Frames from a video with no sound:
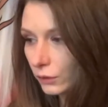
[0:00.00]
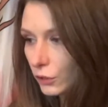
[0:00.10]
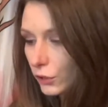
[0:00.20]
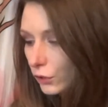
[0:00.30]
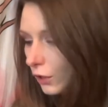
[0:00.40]

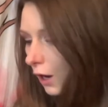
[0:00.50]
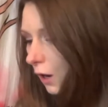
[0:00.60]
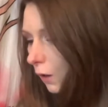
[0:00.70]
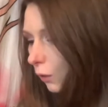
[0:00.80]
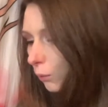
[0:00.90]

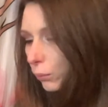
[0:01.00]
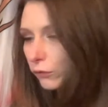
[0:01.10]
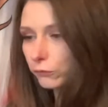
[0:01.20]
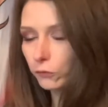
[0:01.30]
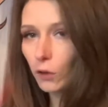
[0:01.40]
So
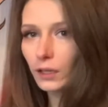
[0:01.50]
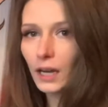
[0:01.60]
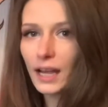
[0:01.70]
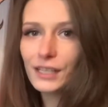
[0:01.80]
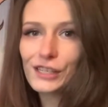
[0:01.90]
before
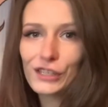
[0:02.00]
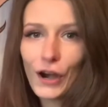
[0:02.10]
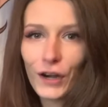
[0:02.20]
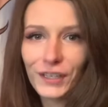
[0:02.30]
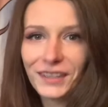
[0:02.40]
I
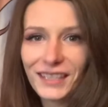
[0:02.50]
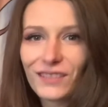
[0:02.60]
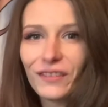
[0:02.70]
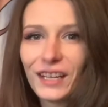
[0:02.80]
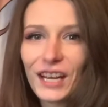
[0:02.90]
started
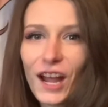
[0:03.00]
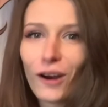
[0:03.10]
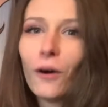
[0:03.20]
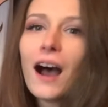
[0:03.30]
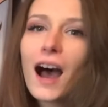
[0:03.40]
this
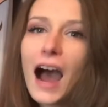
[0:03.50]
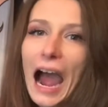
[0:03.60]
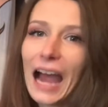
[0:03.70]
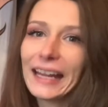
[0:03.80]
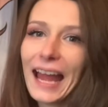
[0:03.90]
video,
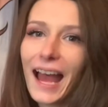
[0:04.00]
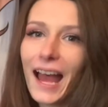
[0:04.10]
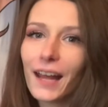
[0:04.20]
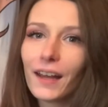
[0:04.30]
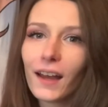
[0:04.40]
I
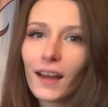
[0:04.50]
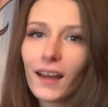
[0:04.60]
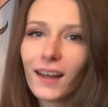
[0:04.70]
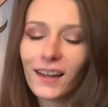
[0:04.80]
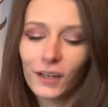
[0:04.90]
had
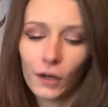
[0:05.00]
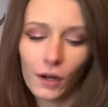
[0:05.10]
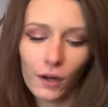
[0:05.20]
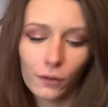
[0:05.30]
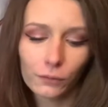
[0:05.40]

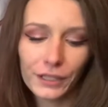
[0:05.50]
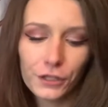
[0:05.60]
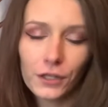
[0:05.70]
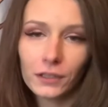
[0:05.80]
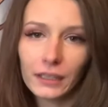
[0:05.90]

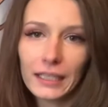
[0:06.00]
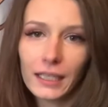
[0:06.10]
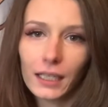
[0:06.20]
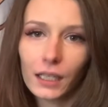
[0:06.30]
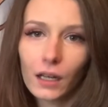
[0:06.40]

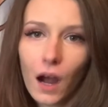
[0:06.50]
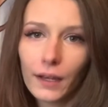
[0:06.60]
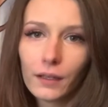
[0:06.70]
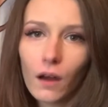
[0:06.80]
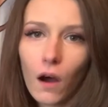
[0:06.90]
originally
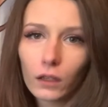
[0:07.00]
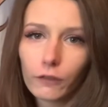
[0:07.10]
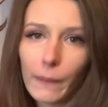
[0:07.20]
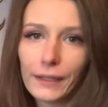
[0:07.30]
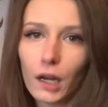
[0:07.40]
gotten all
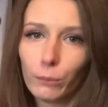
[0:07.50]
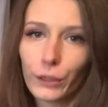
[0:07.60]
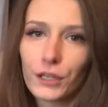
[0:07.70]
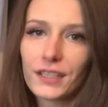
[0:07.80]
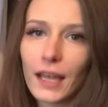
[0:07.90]
of my
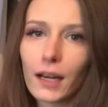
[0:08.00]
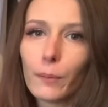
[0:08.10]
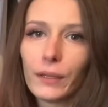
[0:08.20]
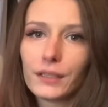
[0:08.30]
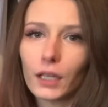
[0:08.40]
numbers set
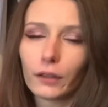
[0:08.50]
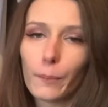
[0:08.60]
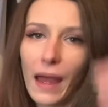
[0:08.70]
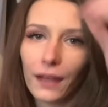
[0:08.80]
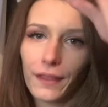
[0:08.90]
up and done the
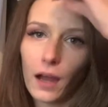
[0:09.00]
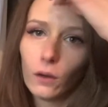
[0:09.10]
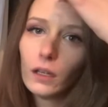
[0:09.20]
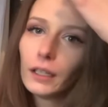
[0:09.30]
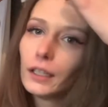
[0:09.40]
math
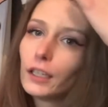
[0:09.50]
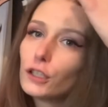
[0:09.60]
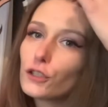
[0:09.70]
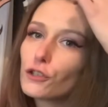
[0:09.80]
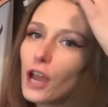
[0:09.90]
out,
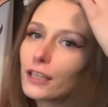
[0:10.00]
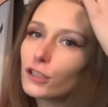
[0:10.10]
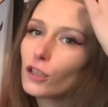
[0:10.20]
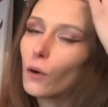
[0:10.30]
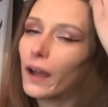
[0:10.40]

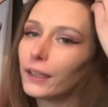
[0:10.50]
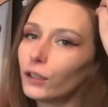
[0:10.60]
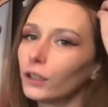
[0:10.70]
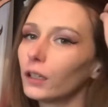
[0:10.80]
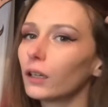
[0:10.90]
just so I
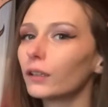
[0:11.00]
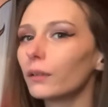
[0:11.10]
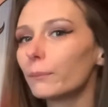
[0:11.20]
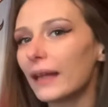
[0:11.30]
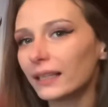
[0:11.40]
could
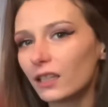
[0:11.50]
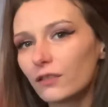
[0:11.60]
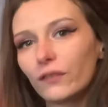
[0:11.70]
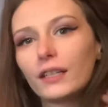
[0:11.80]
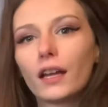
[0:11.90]
make
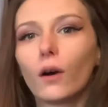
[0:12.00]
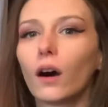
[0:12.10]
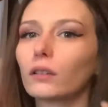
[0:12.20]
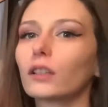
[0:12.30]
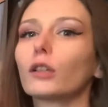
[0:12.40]
this video
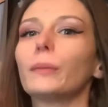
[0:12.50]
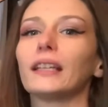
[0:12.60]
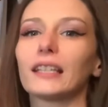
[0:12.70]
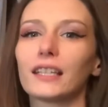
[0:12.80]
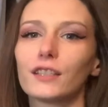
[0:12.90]
a little
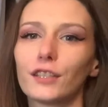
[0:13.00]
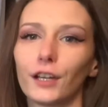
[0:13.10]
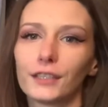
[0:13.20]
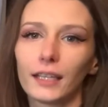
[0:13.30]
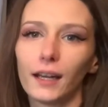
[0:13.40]
bit
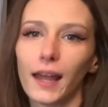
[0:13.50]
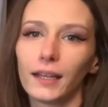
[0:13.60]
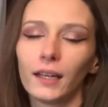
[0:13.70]
easier today.